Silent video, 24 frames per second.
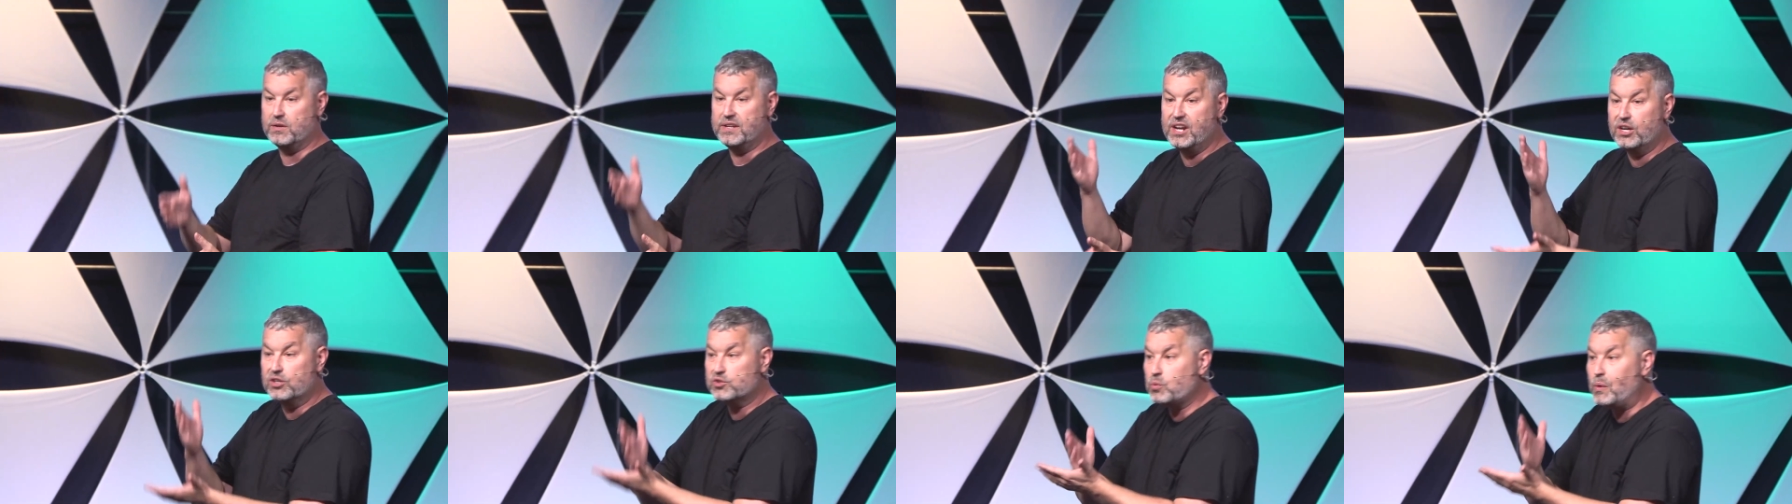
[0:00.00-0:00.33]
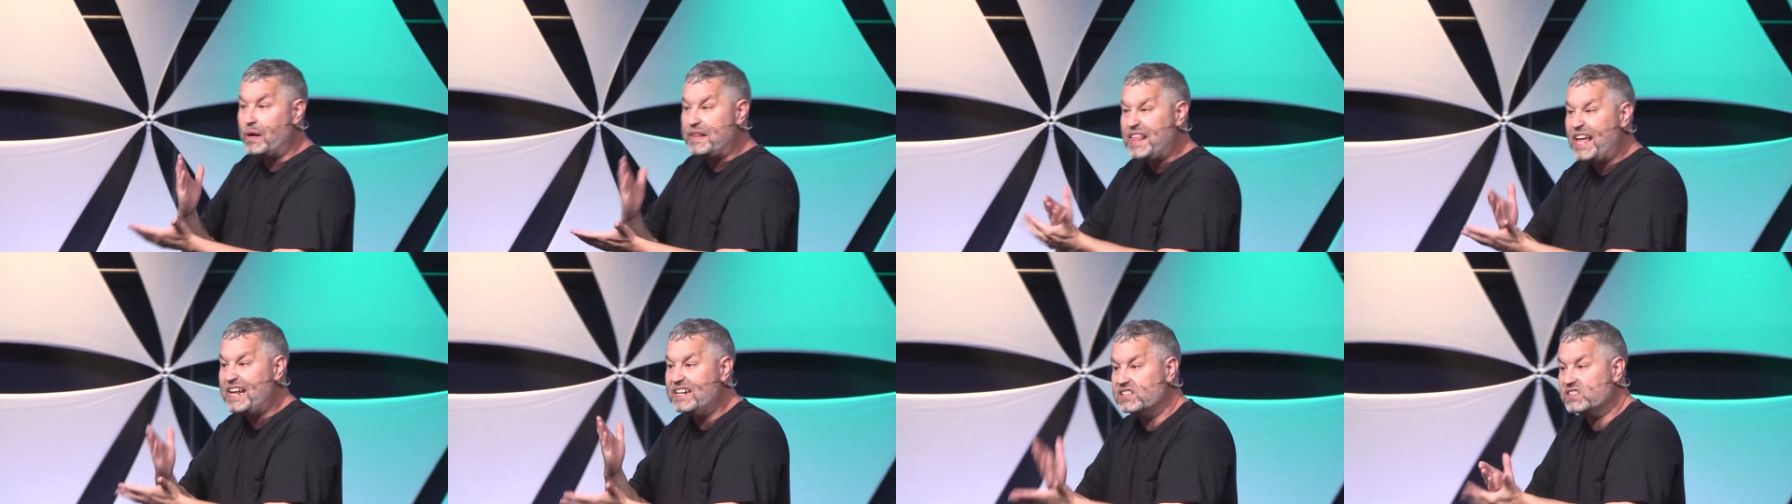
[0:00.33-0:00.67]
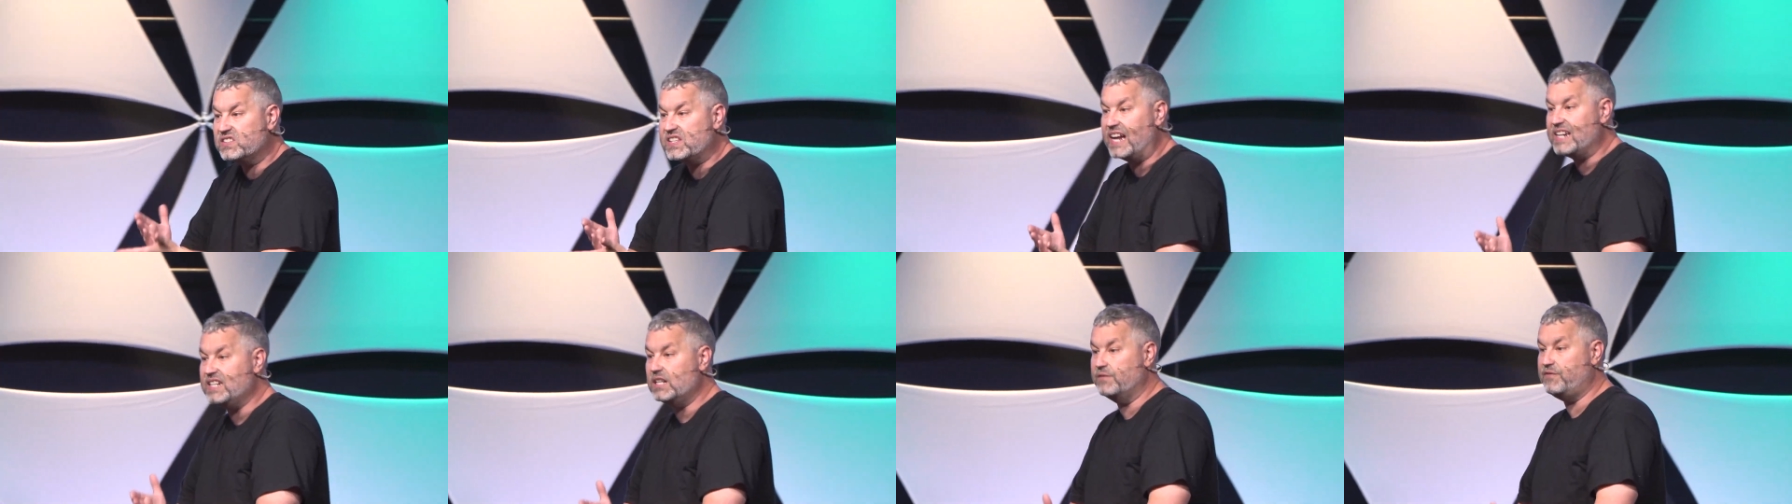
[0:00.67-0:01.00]
and here's why they
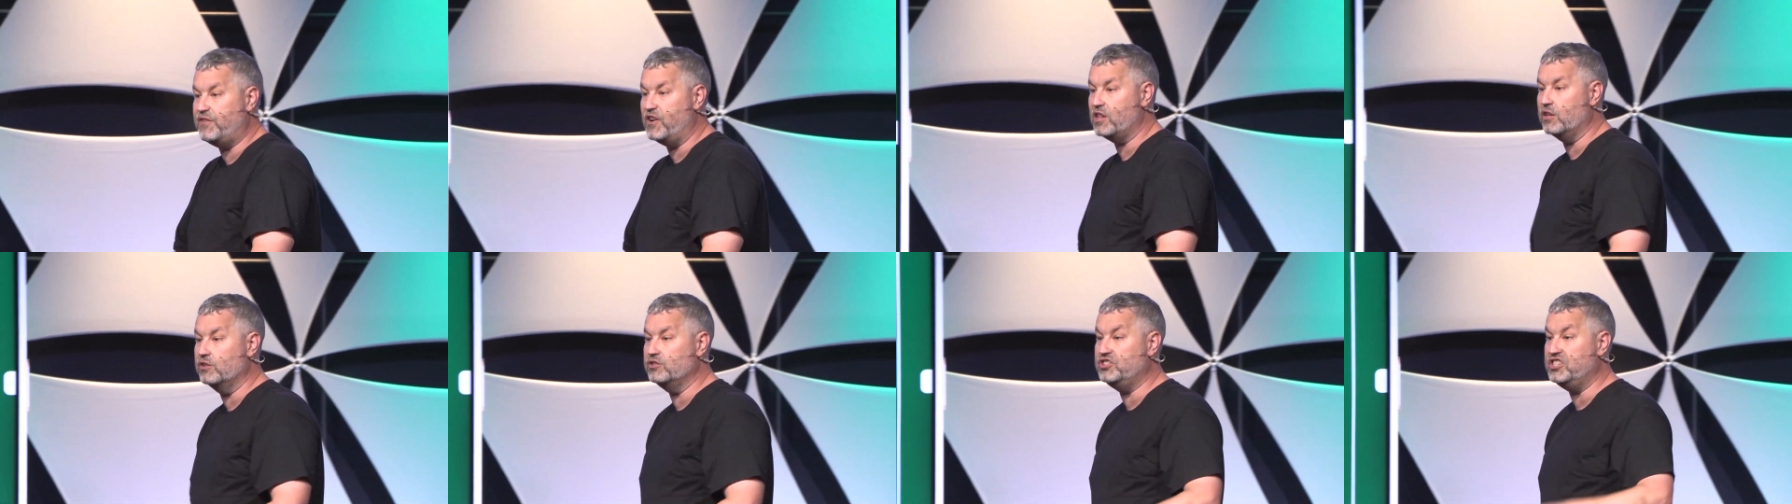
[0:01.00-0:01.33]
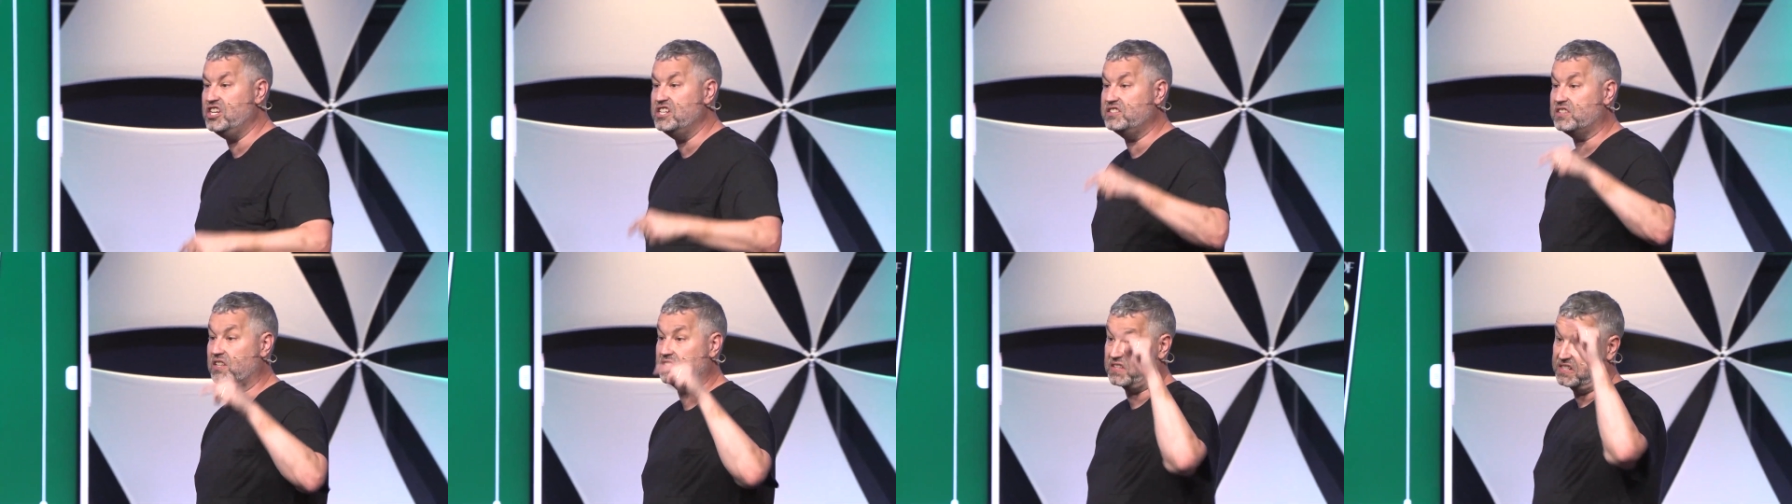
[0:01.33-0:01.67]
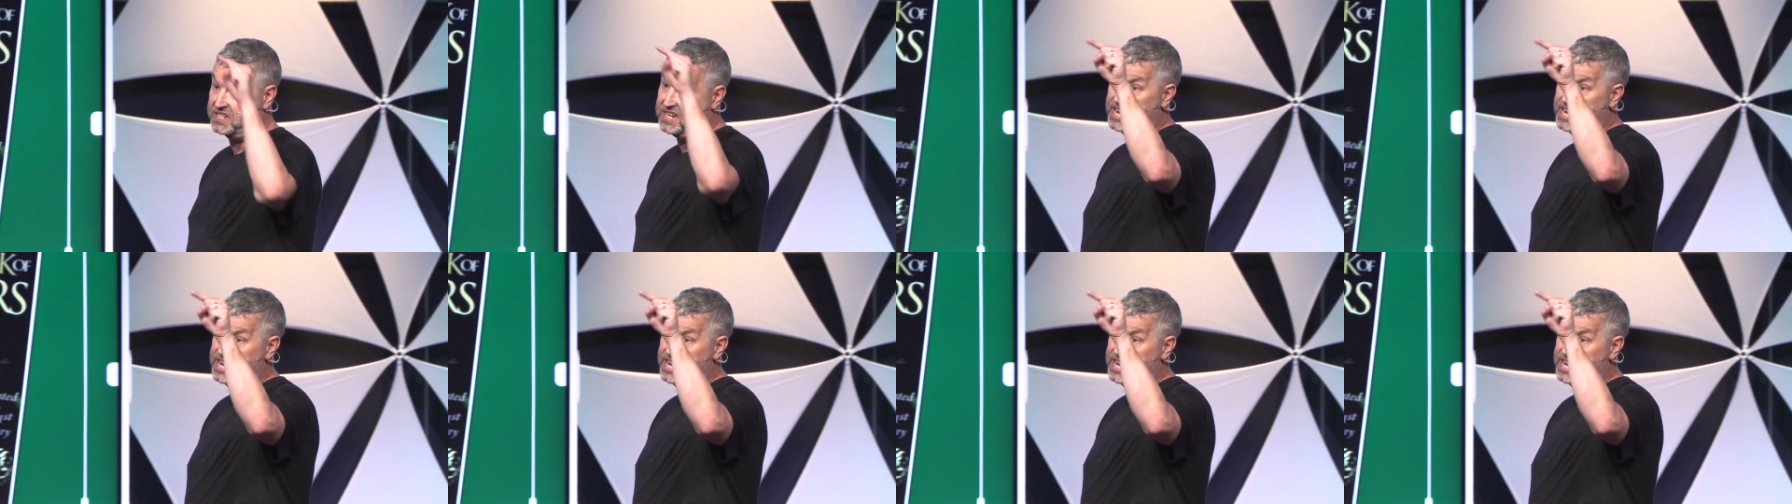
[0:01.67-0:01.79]
decided to follow Jesus,